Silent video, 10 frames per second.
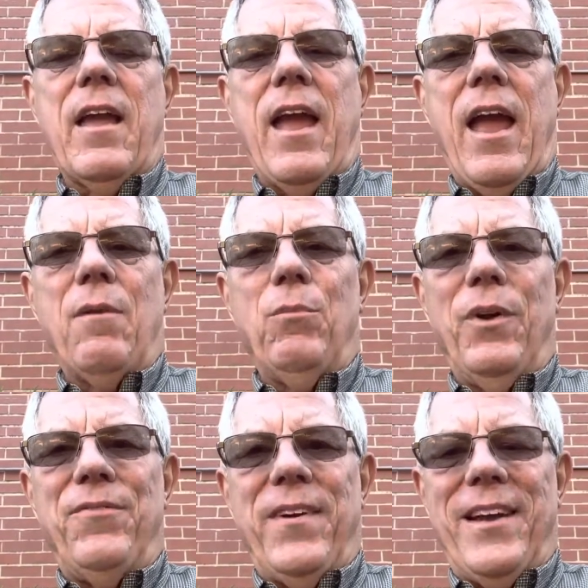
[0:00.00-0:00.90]
And we
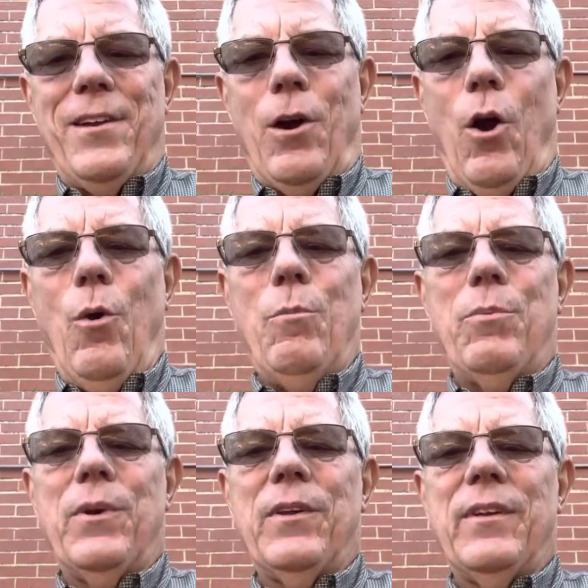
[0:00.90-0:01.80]
find hope
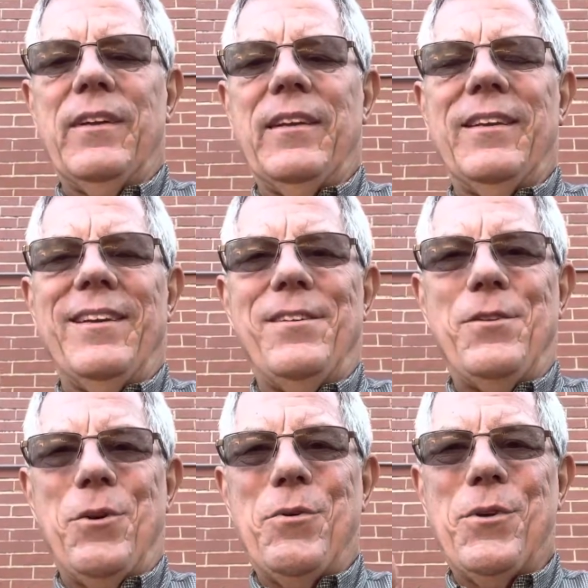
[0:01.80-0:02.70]

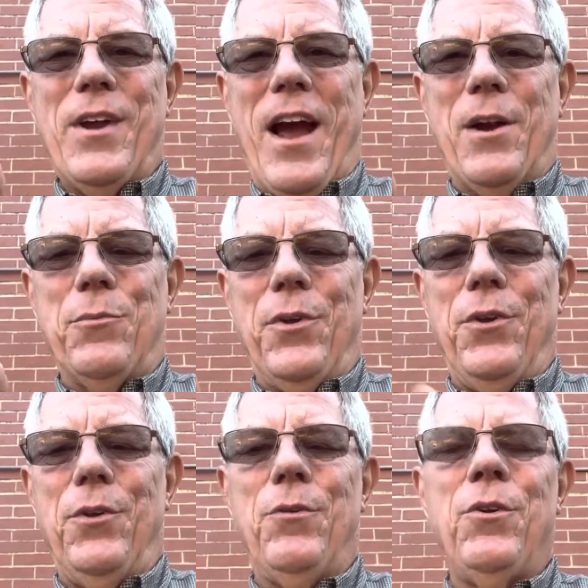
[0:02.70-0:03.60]
toward our
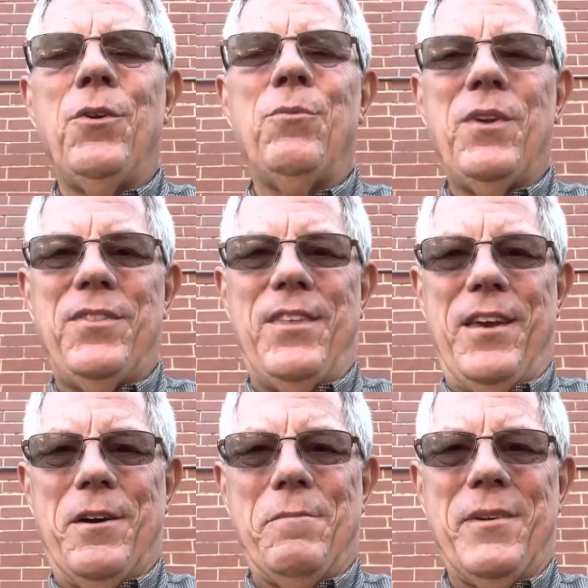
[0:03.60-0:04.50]
reunion with
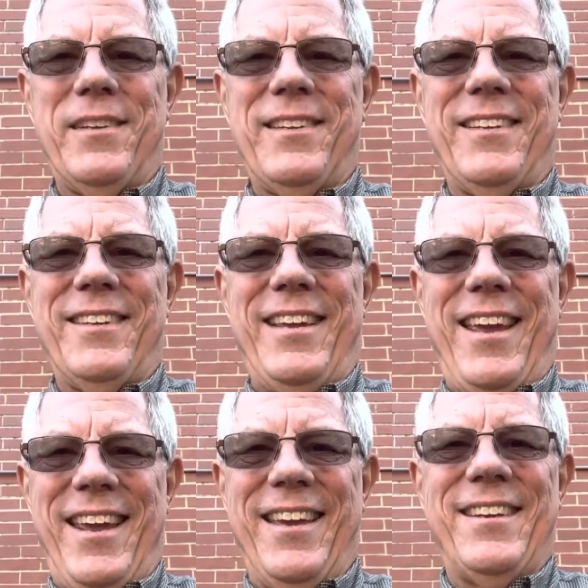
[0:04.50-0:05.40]
them
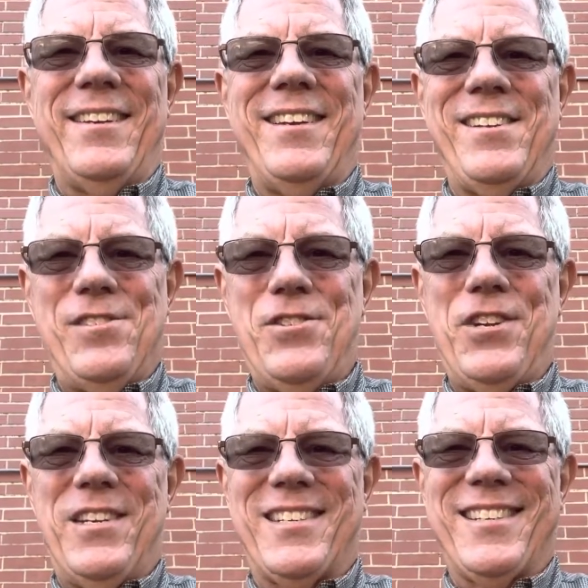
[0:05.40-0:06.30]
in
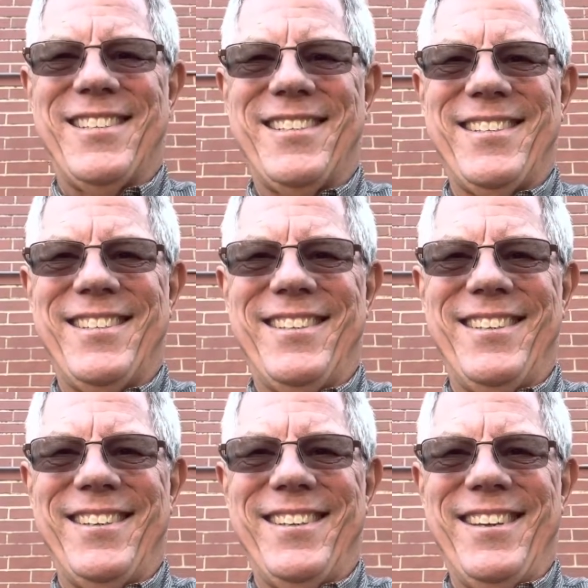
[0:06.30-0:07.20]
Jesus.
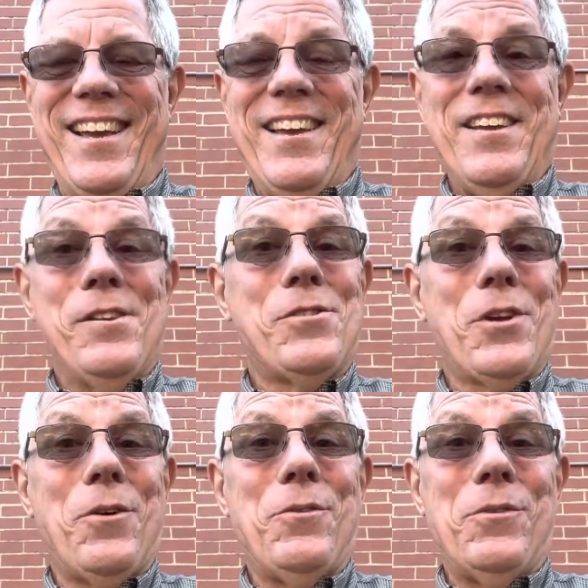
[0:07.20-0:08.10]

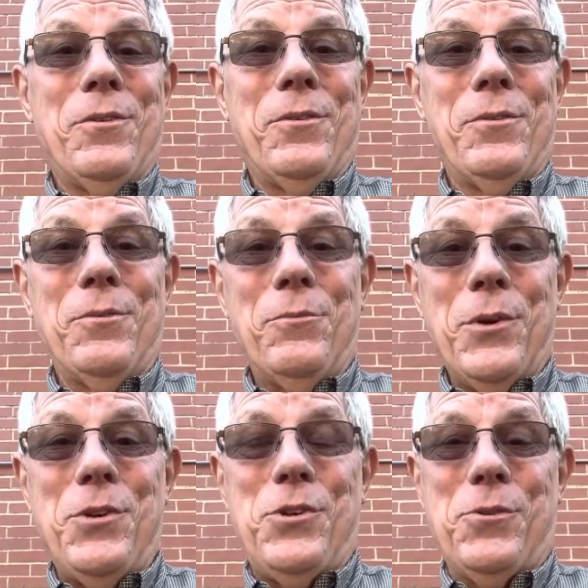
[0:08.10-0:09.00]
So
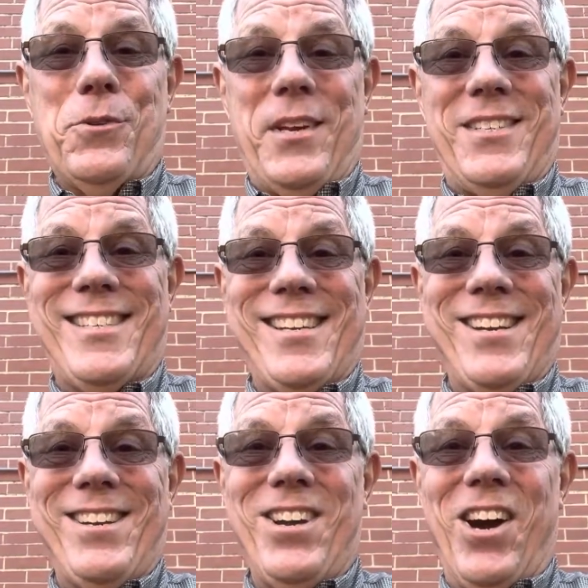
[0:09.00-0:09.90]
rejoice.
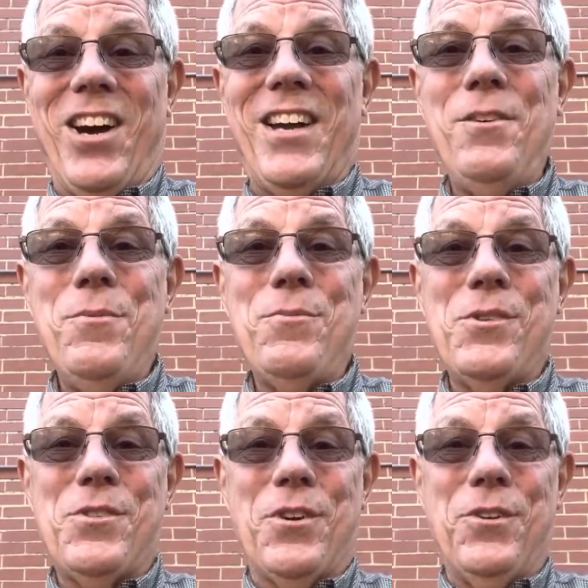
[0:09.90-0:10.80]
God will
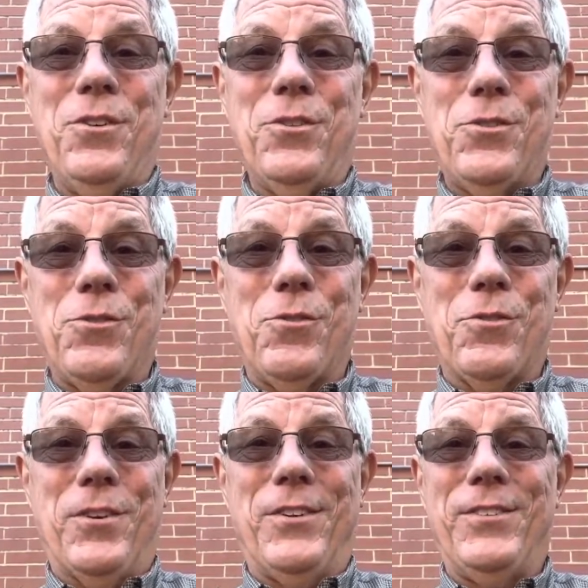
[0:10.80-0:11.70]
turn your
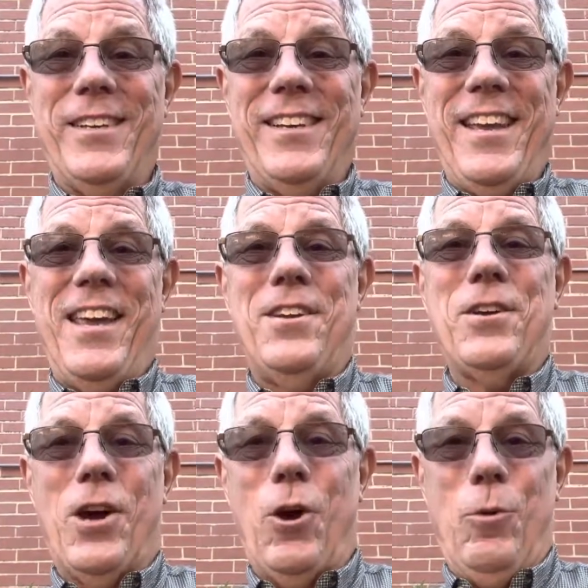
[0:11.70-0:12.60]
sorrow into
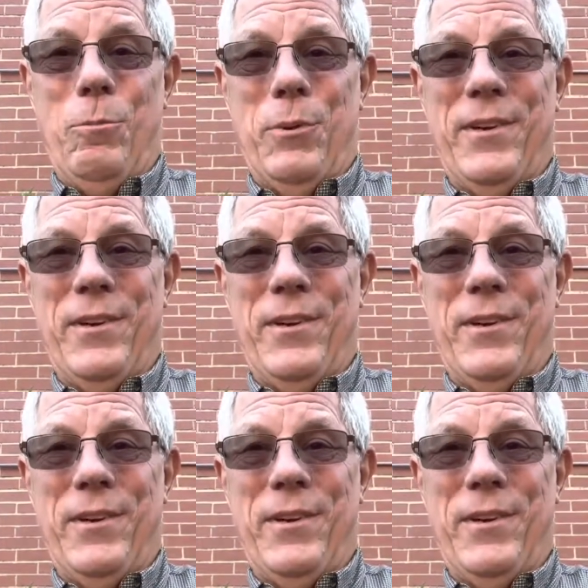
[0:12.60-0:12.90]
hope